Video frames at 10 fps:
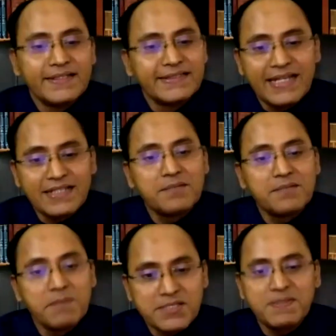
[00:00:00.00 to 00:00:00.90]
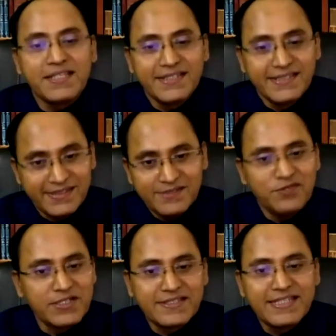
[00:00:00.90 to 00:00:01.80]
that it must be one
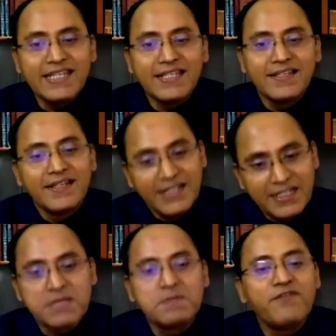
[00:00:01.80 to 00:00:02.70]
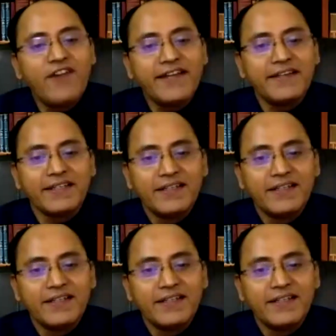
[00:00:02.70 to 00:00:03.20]
scene, it must be firing.